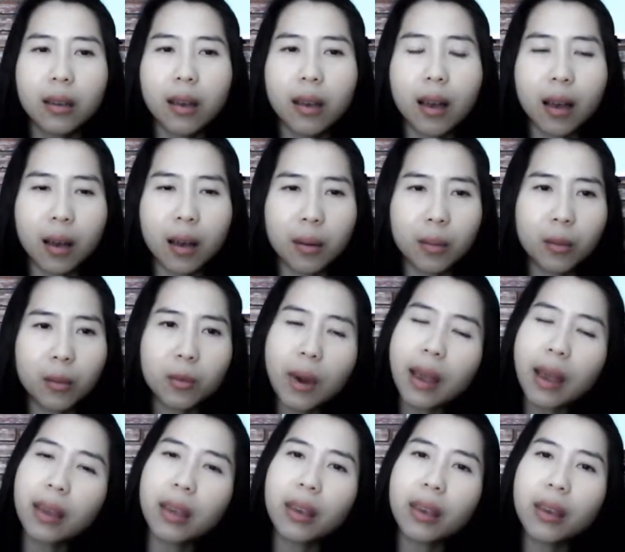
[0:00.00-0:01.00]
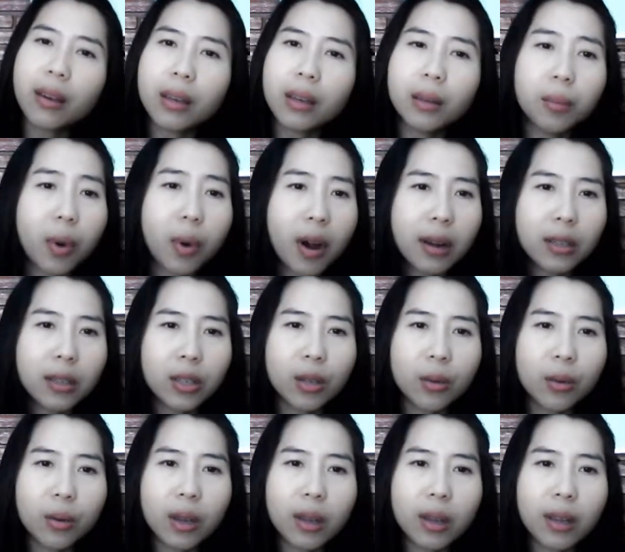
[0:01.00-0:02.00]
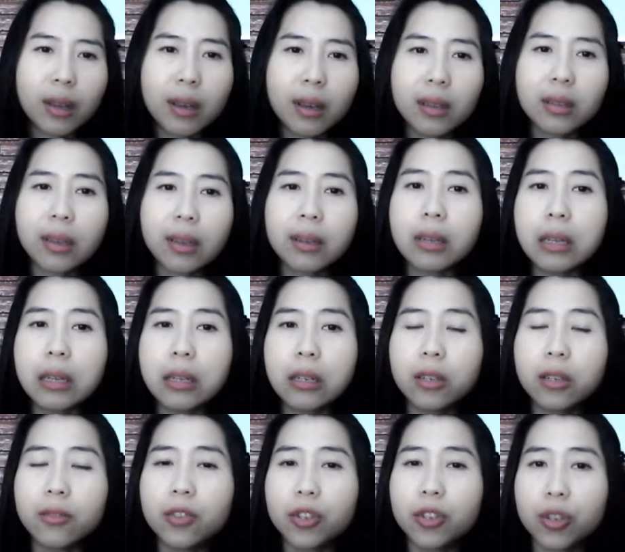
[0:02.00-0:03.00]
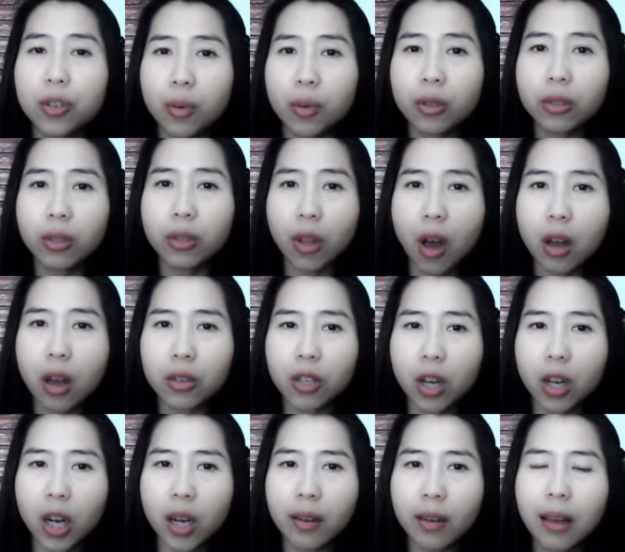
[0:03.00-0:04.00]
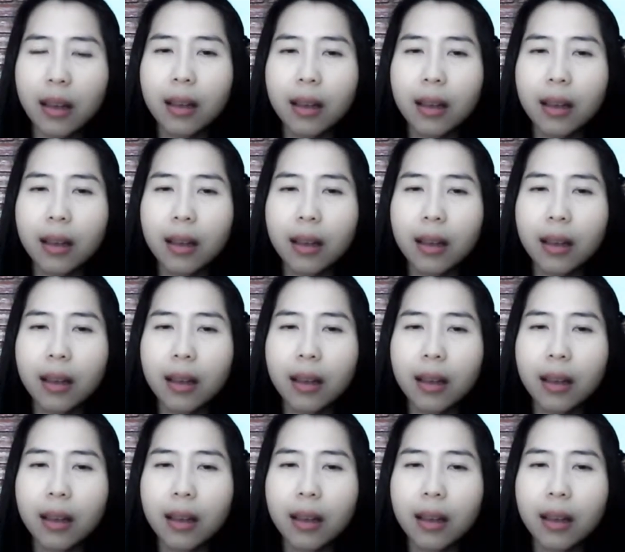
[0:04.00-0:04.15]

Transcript: Right here in part 2, it is an individual long turn.